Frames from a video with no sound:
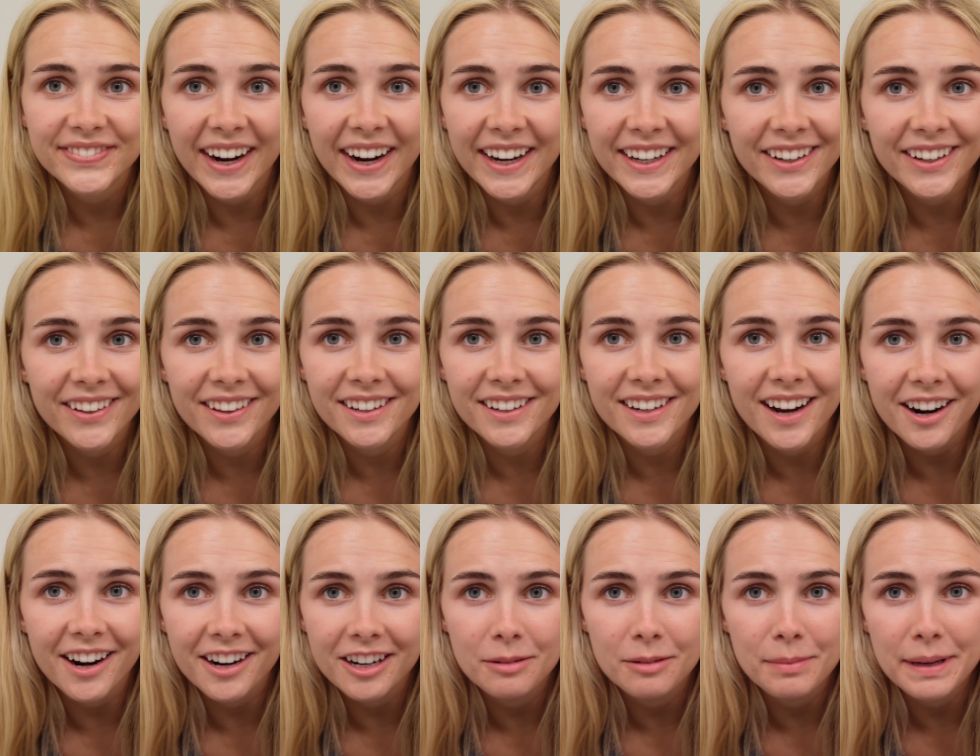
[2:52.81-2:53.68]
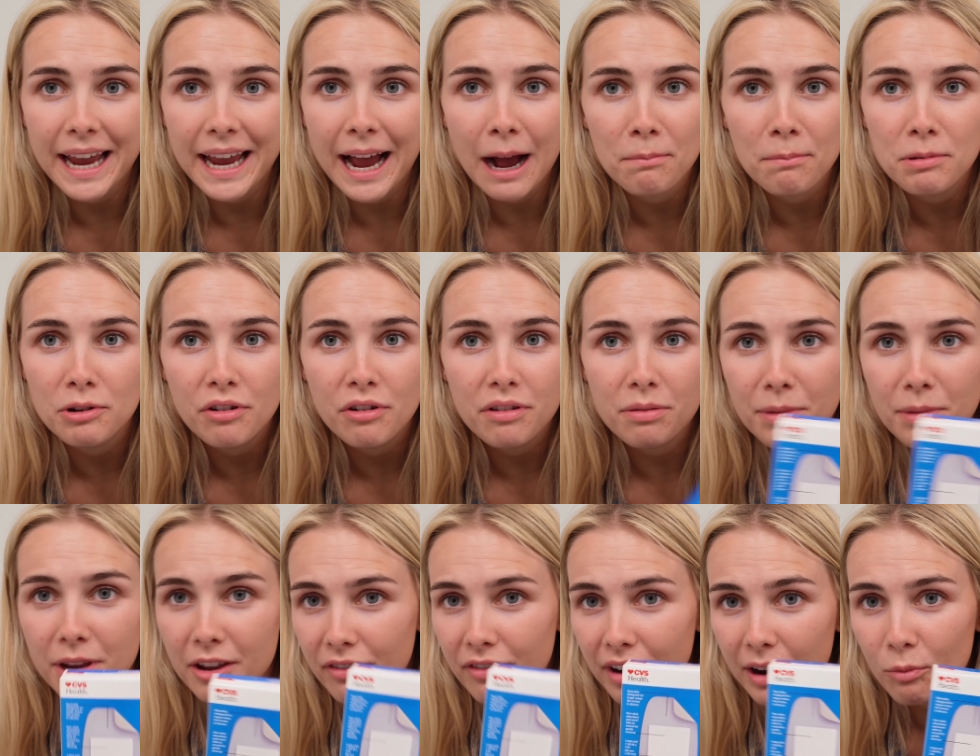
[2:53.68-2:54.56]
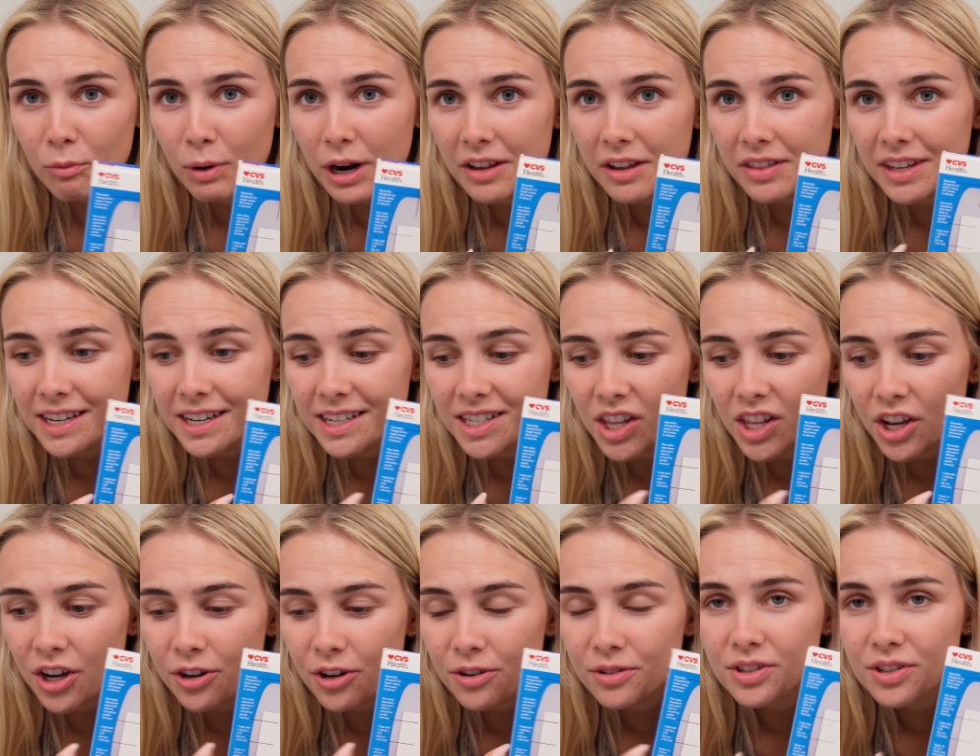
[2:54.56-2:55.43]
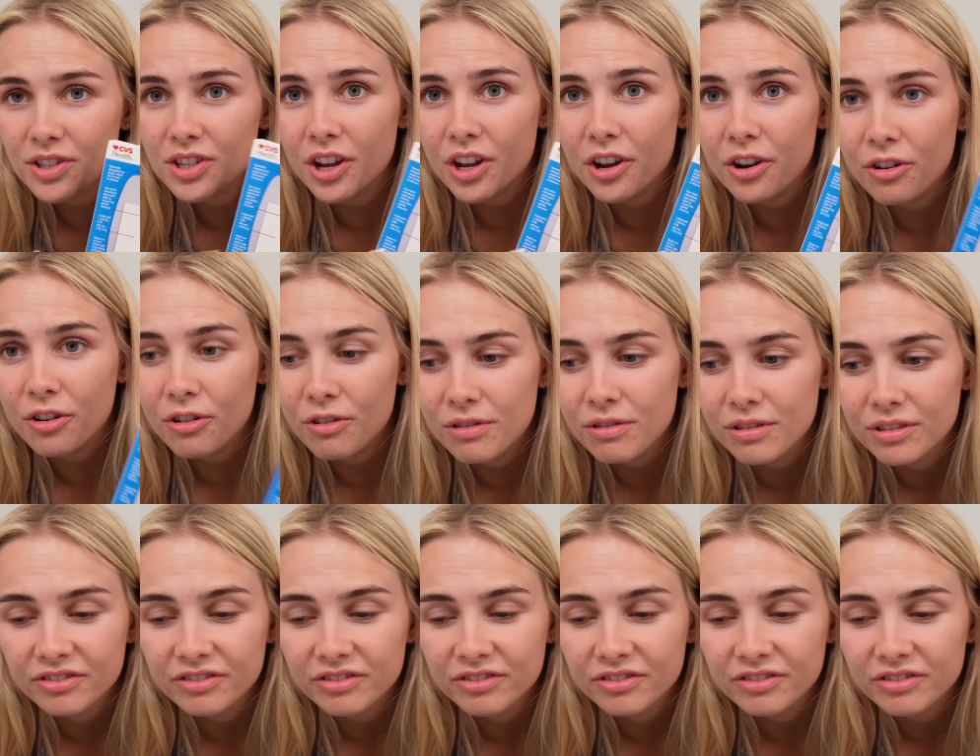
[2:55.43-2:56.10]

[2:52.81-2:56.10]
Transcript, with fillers: I know they're not gonna be happy with me if I wear these though, so